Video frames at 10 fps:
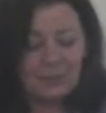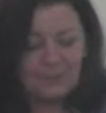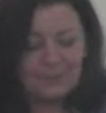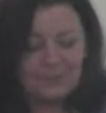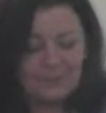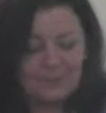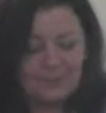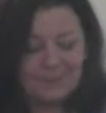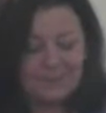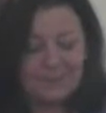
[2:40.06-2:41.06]

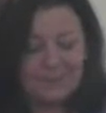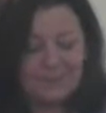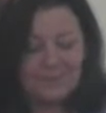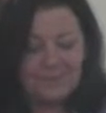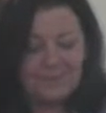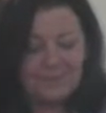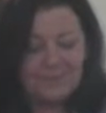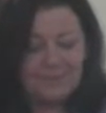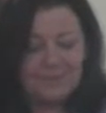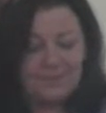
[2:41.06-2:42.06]

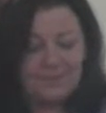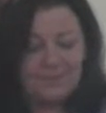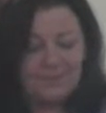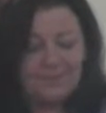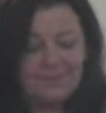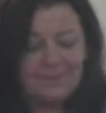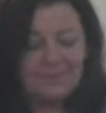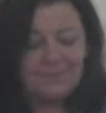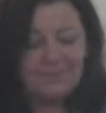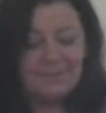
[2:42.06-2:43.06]

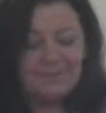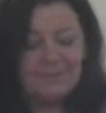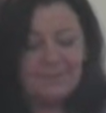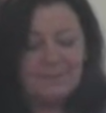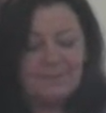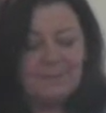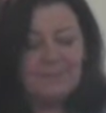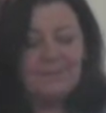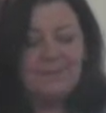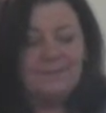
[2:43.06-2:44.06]

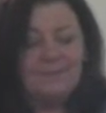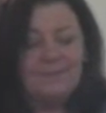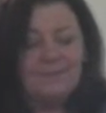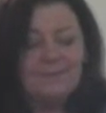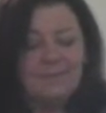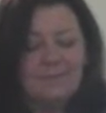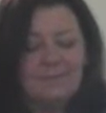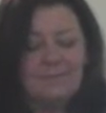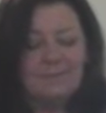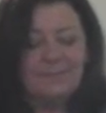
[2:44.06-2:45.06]

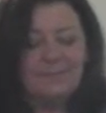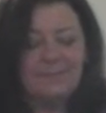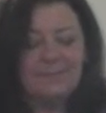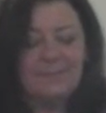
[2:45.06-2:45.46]
No one is speaking in this clip.